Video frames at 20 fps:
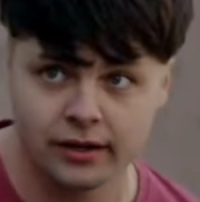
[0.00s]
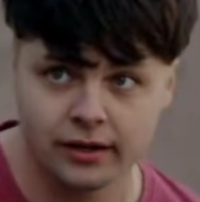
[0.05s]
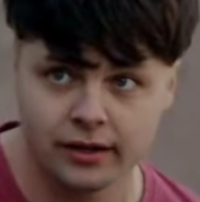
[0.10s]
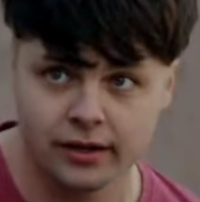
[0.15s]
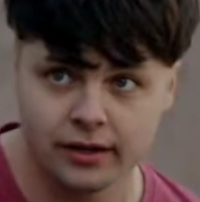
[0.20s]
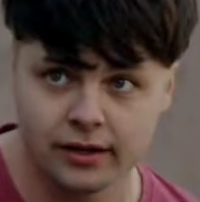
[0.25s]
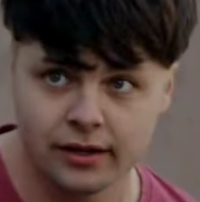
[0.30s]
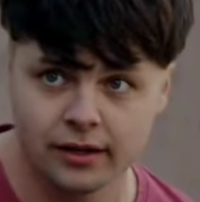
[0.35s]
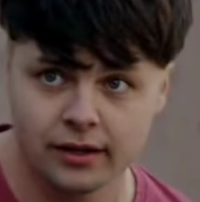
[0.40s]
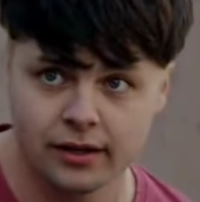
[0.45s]

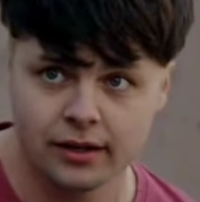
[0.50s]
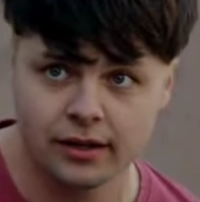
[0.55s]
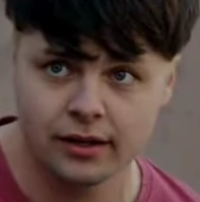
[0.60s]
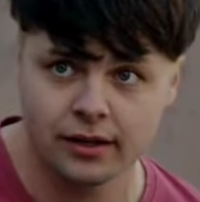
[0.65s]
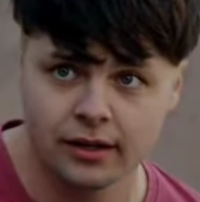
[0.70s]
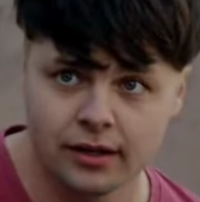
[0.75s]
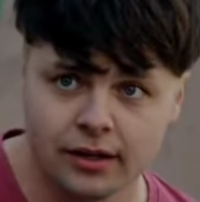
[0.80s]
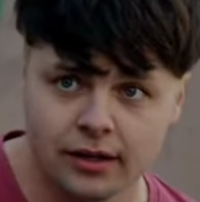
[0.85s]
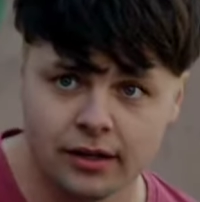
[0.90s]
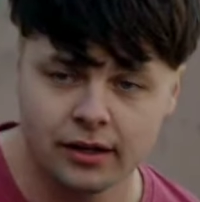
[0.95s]
appears and
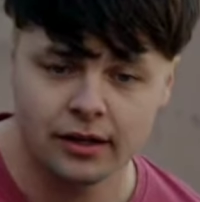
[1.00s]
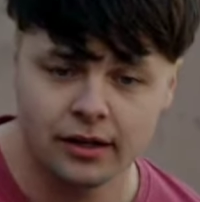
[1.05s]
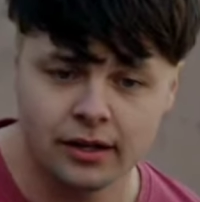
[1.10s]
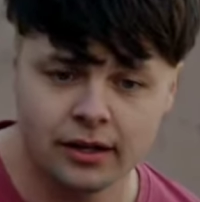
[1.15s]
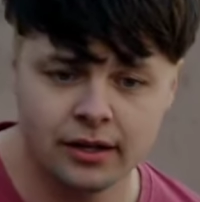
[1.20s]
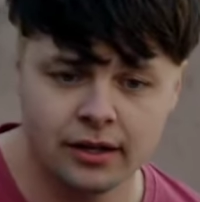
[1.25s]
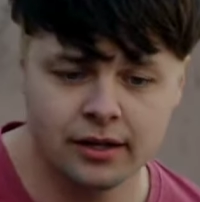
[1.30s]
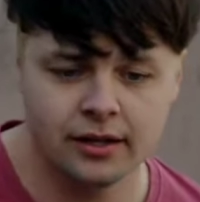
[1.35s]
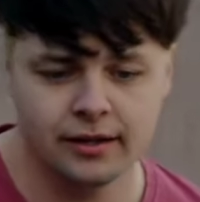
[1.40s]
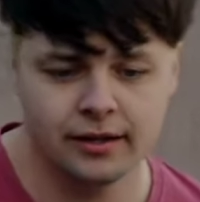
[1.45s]
invites
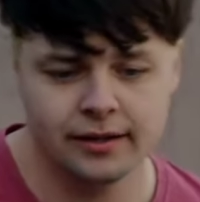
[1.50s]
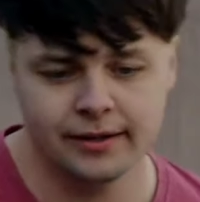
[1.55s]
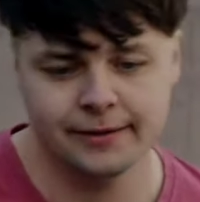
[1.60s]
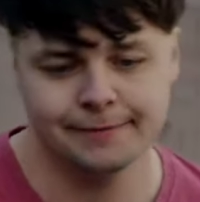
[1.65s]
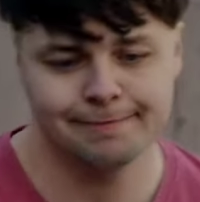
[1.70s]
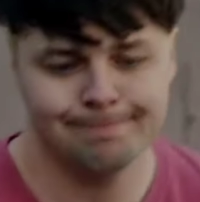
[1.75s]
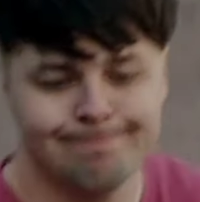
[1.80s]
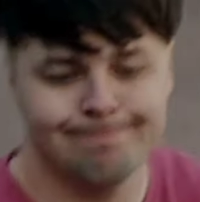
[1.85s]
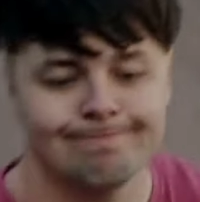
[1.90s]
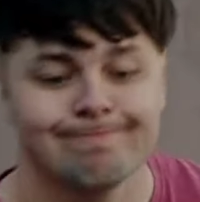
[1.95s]
Zuza to search
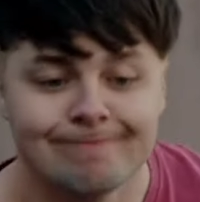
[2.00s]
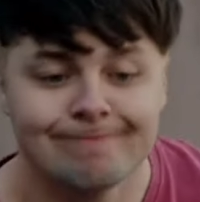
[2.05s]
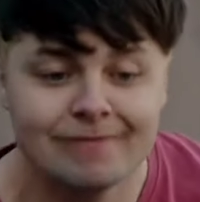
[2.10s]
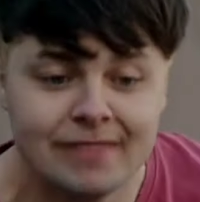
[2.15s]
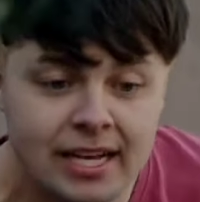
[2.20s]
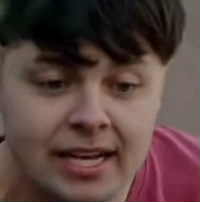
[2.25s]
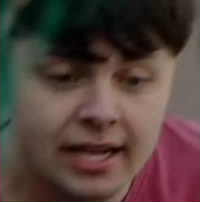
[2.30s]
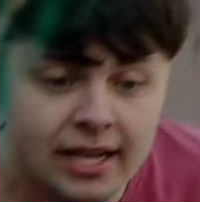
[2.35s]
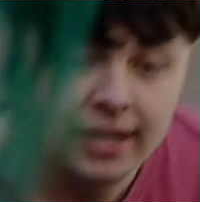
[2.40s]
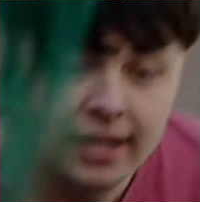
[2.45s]
for
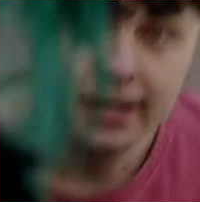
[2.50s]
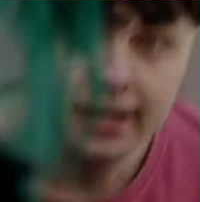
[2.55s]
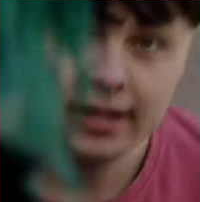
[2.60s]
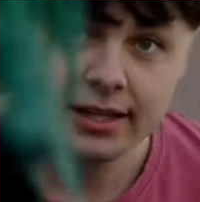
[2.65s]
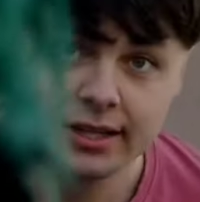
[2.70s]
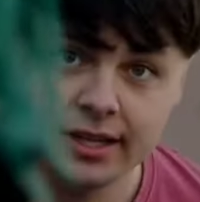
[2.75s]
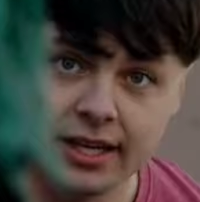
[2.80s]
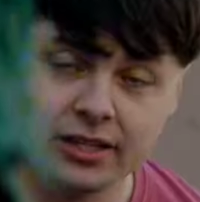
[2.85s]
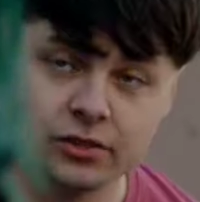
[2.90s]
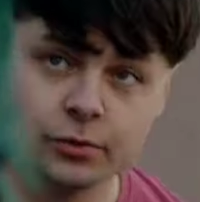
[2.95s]
Cotton and fix their